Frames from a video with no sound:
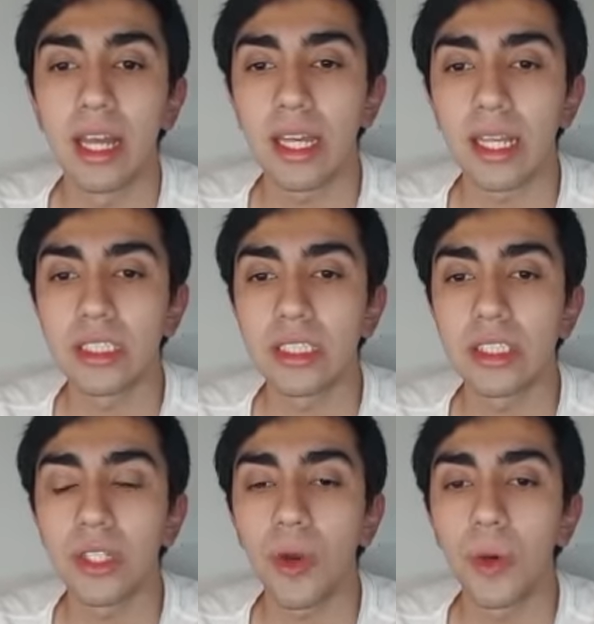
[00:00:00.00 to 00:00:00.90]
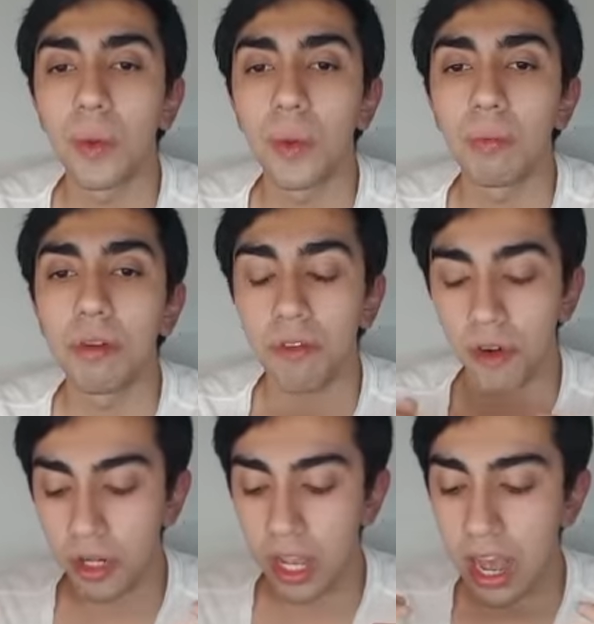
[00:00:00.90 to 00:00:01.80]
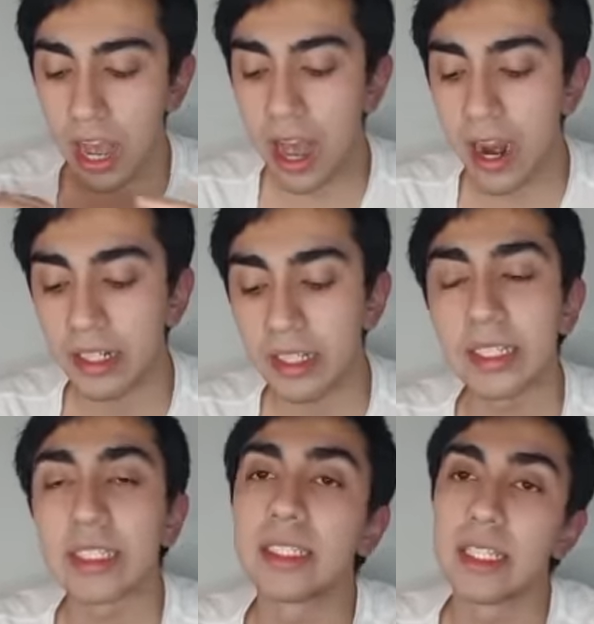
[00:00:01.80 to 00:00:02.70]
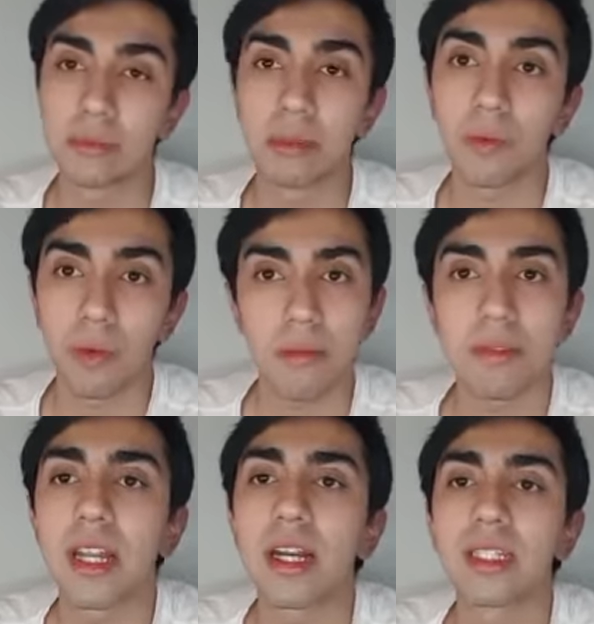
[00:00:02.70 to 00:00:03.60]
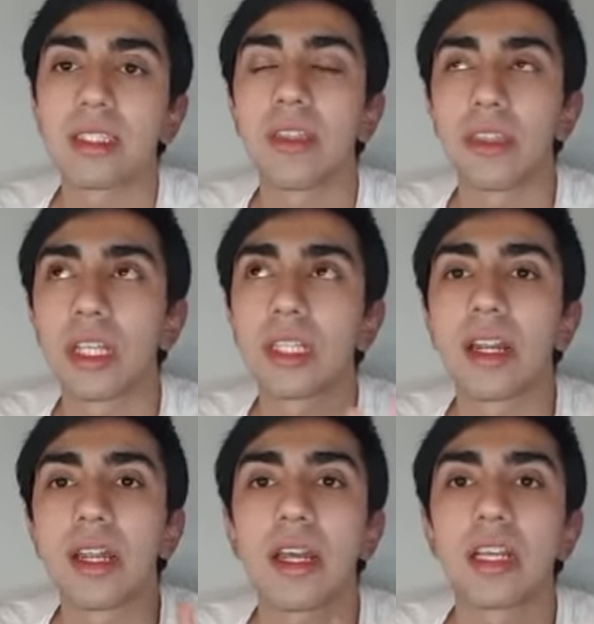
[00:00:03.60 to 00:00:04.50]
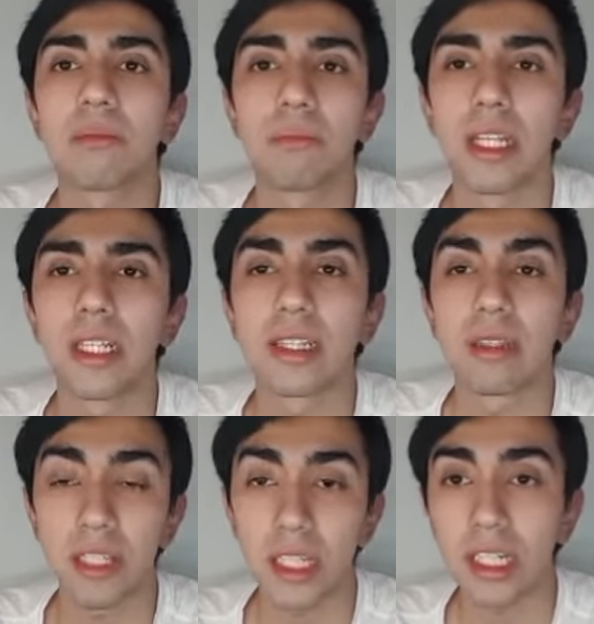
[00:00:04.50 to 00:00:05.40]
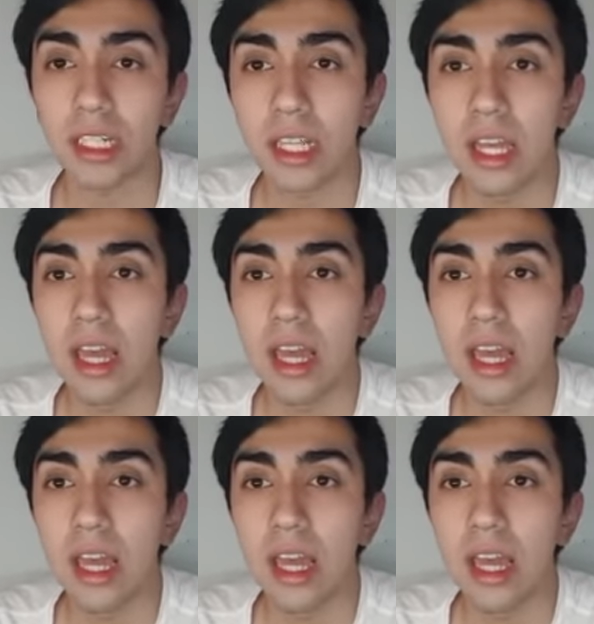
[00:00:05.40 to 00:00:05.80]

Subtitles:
And so before are the seismic waves, that are the thing that I explained at the beginning.